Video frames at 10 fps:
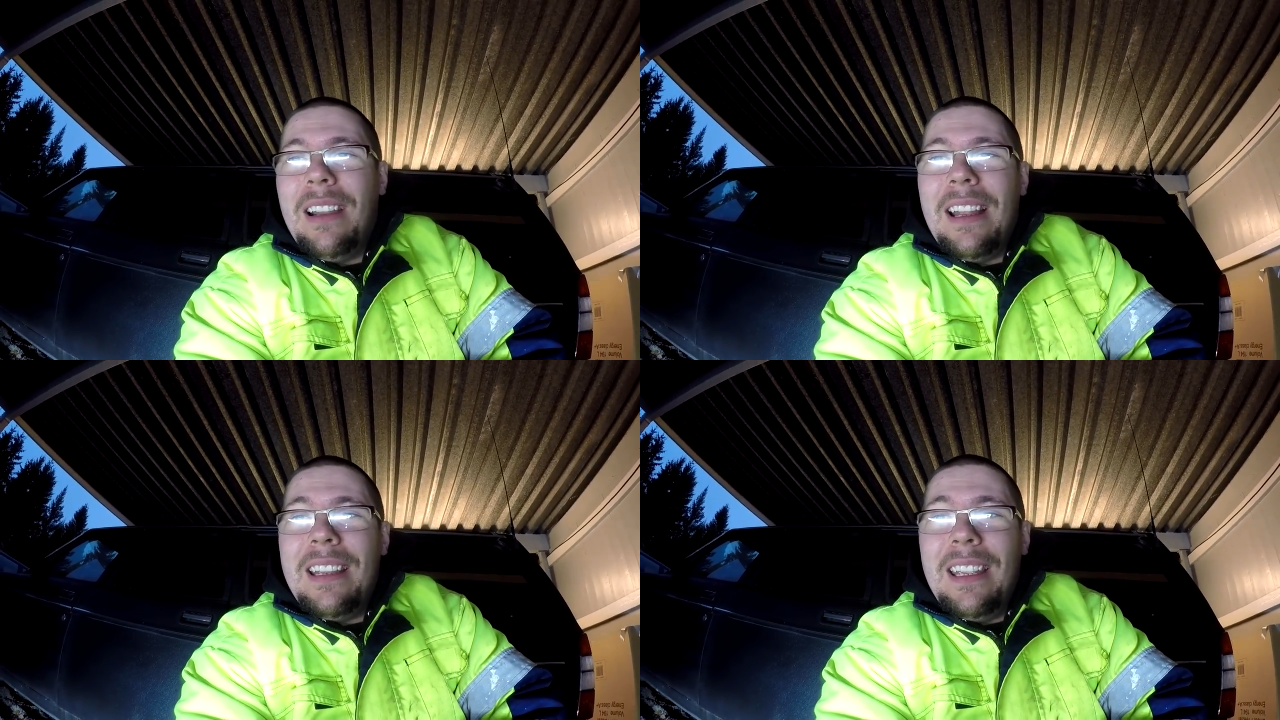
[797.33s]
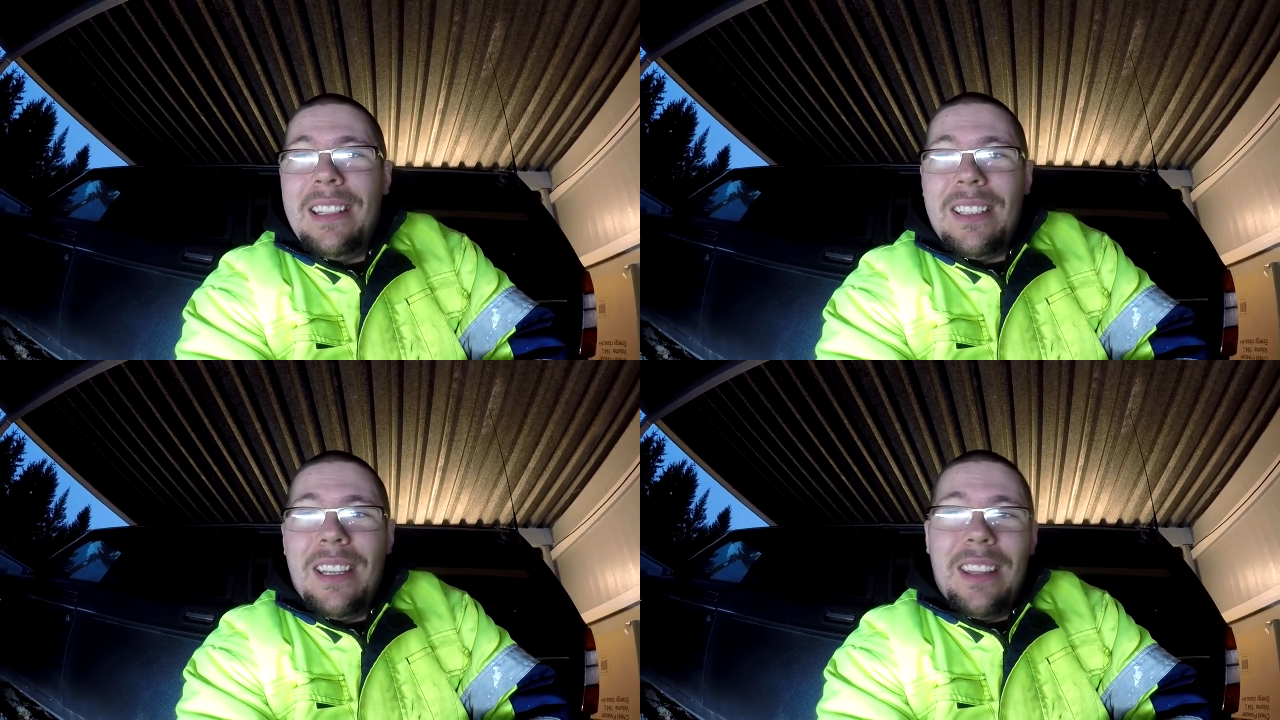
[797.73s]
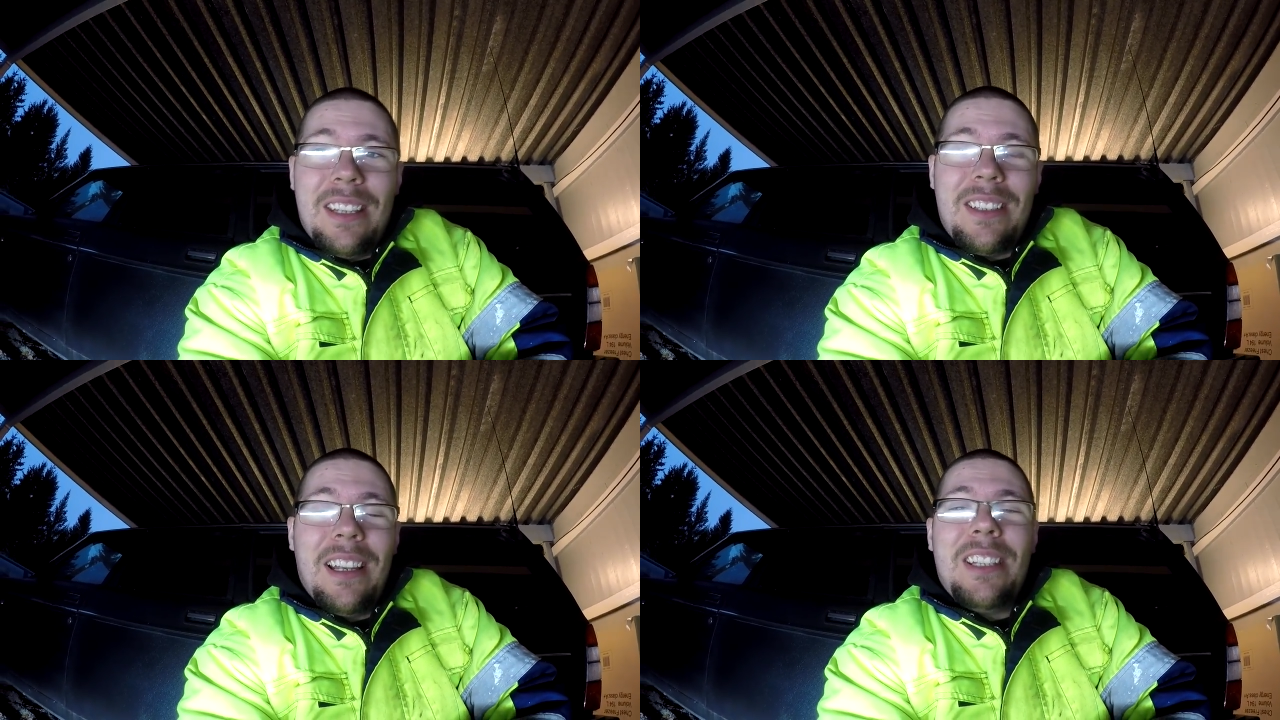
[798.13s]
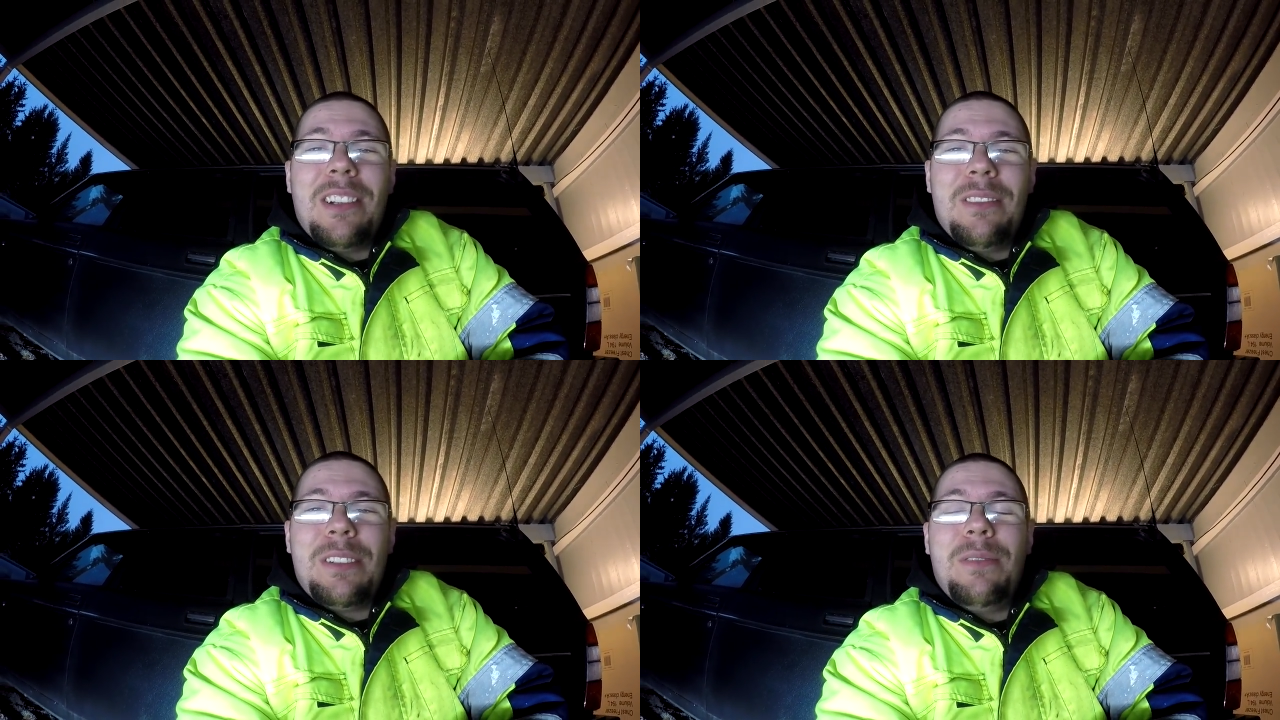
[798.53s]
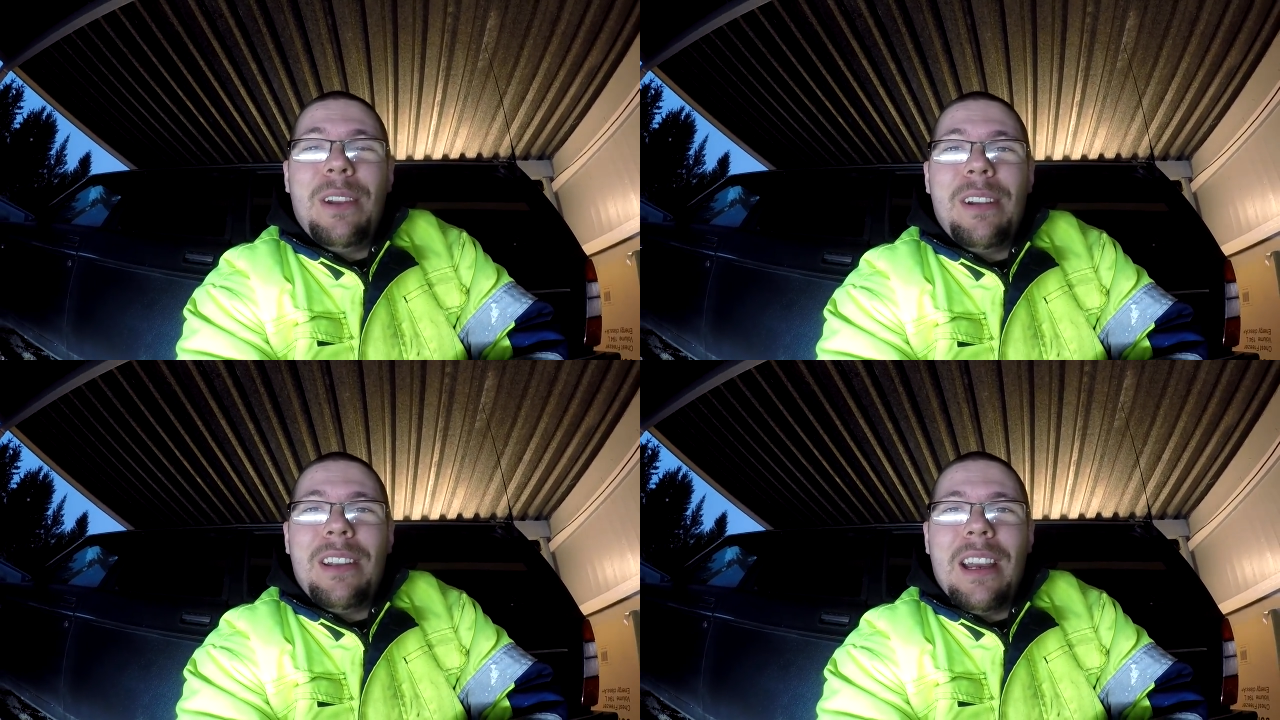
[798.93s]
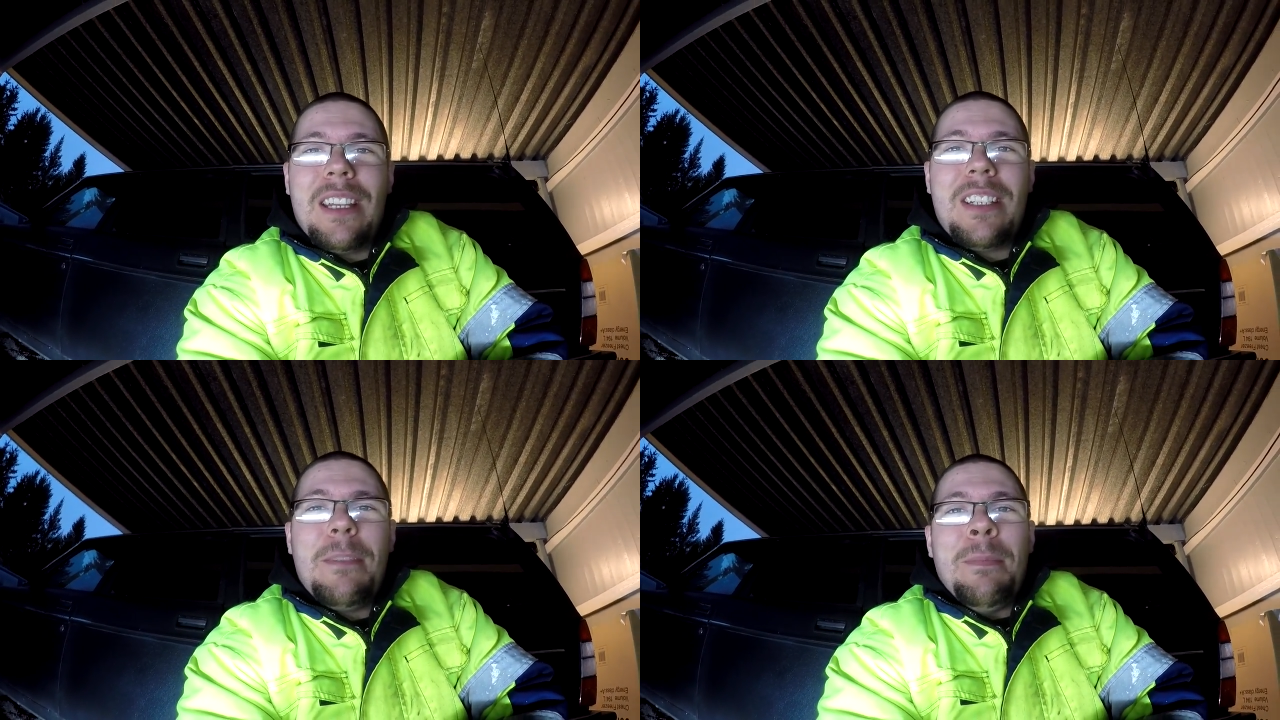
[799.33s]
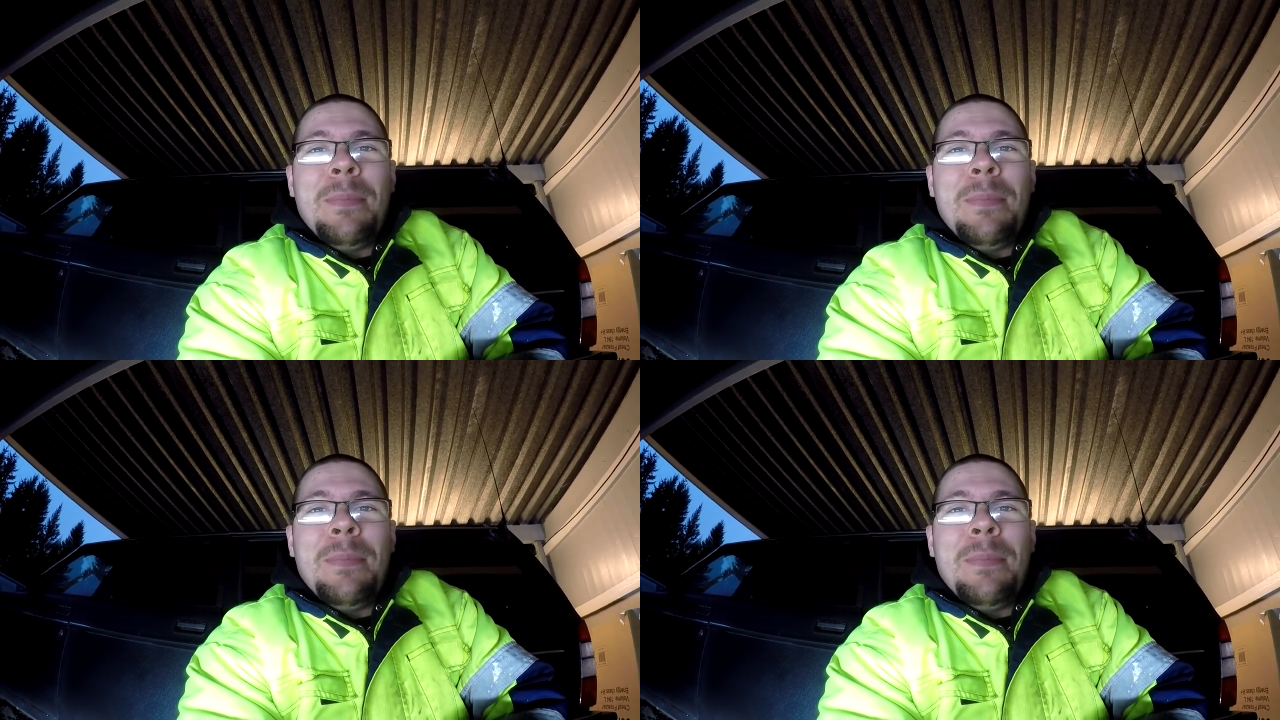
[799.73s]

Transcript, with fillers: and the installation was very nice.